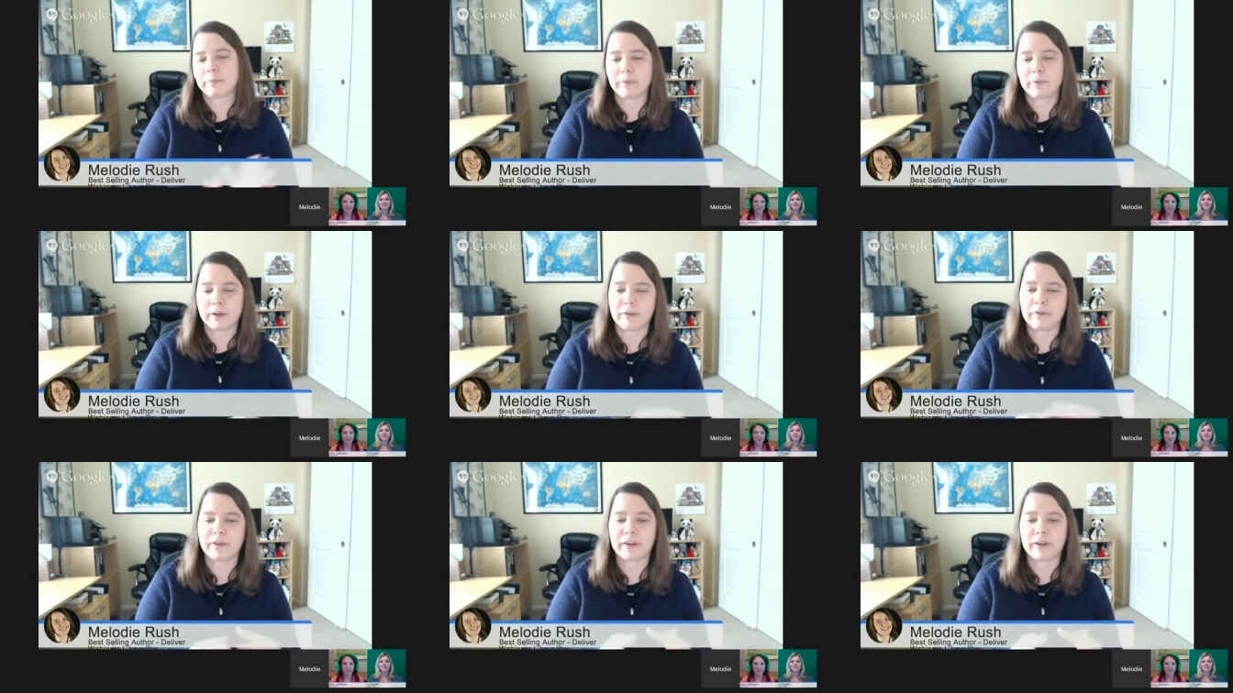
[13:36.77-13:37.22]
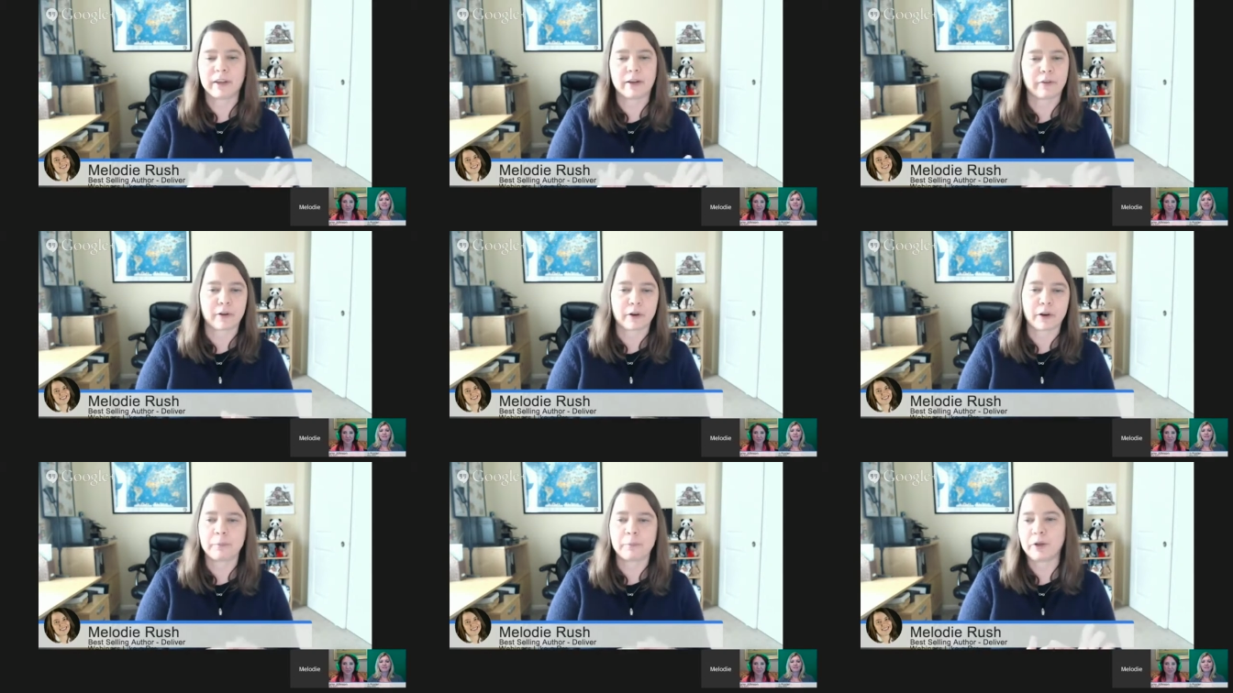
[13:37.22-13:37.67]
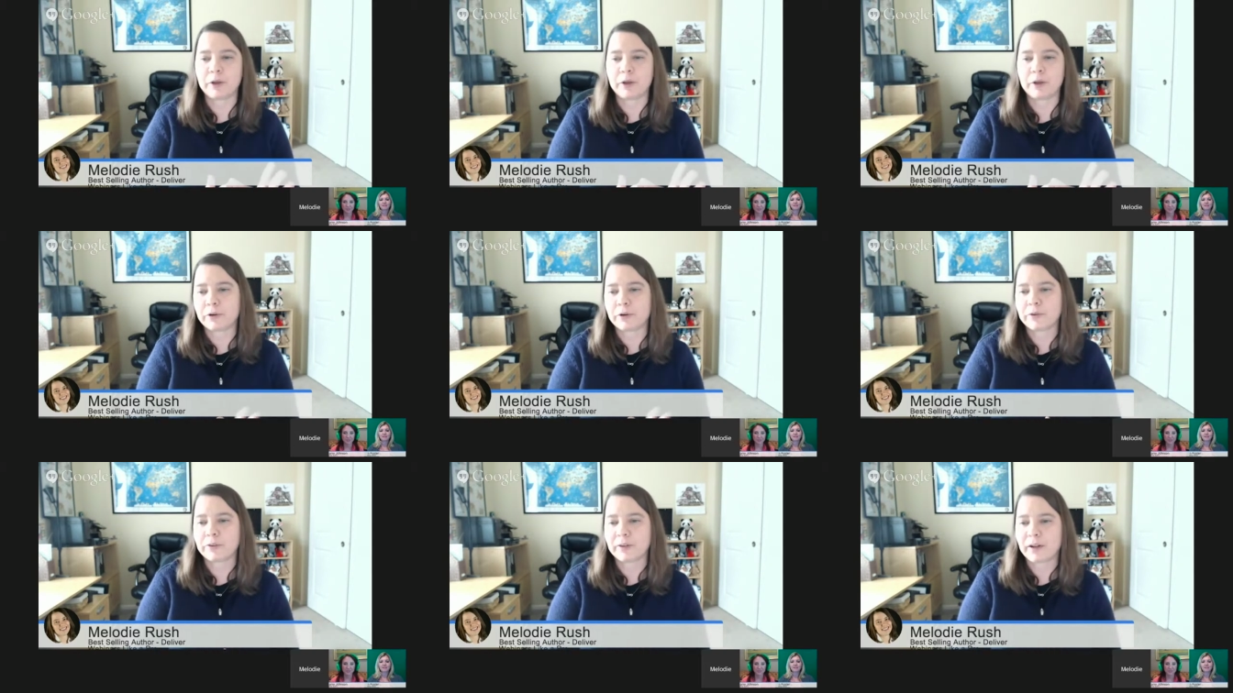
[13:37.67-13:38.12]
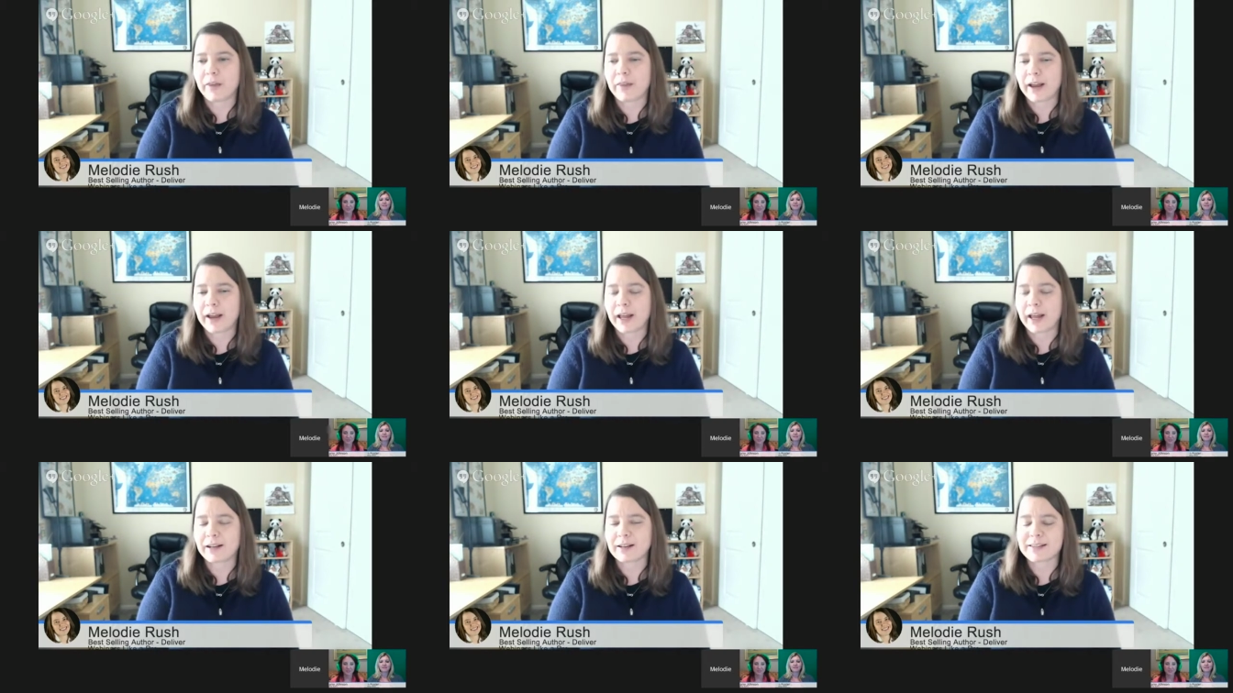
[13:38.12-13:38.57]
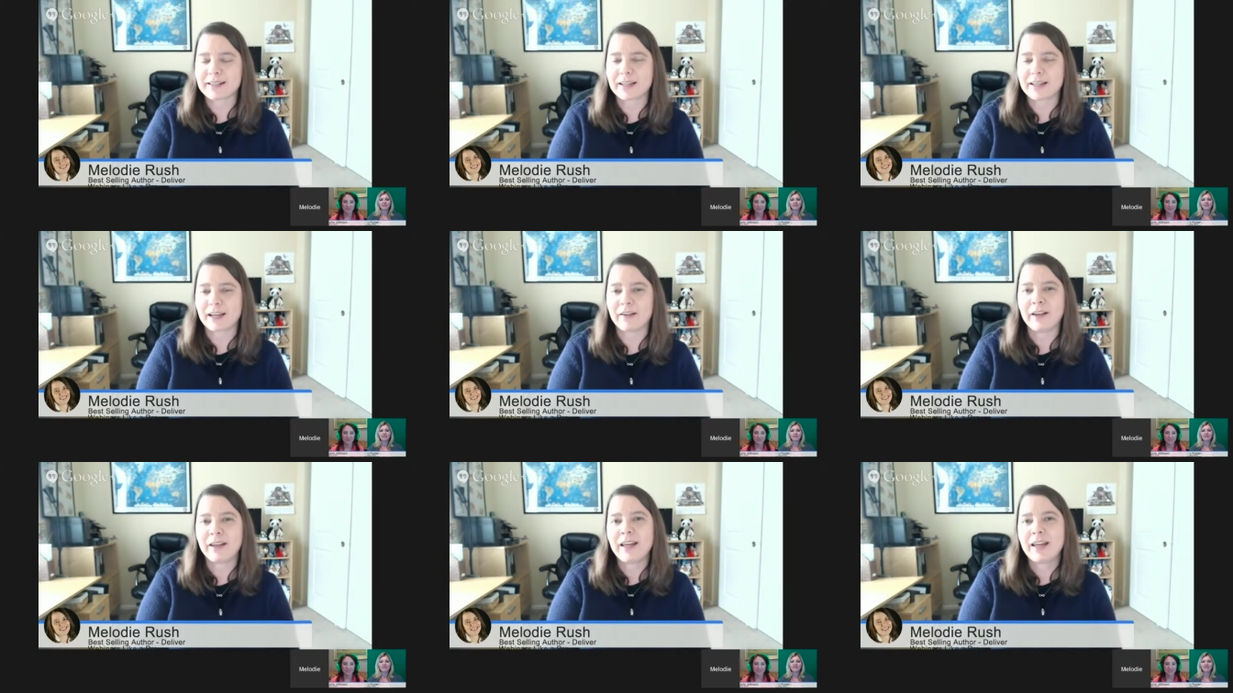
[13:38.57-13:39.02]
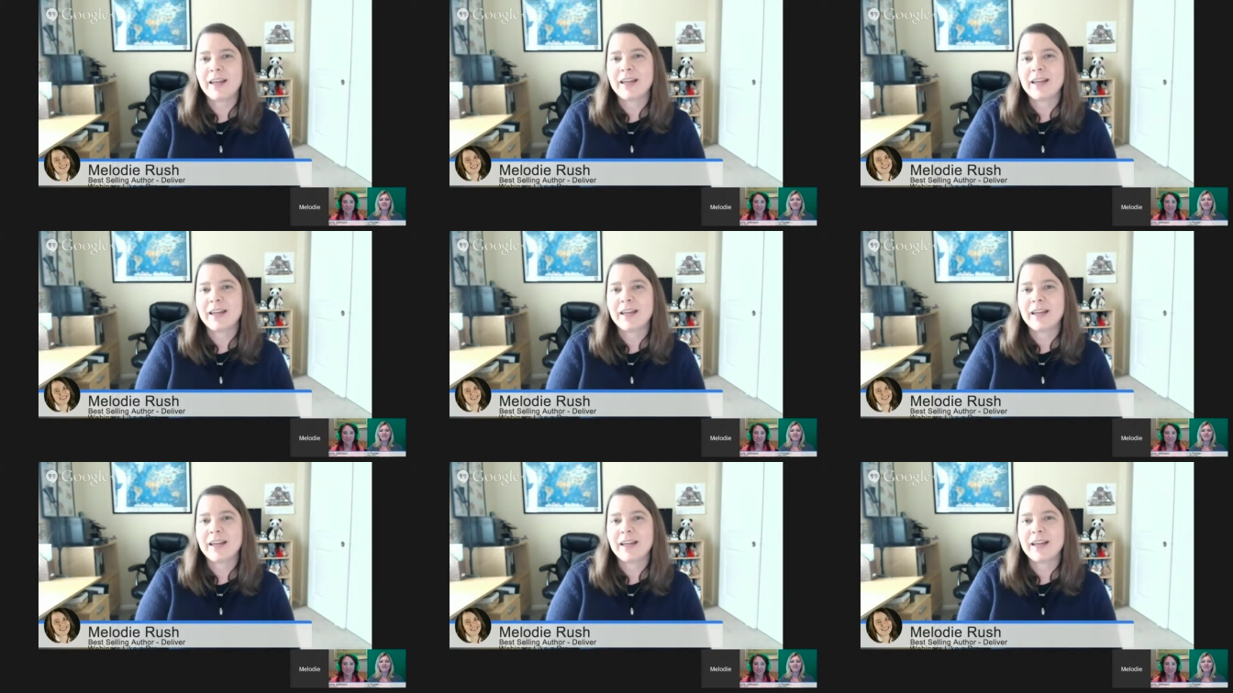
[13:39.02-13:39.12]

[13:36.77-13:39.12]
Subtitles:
configure their computers and all that kind of stuff.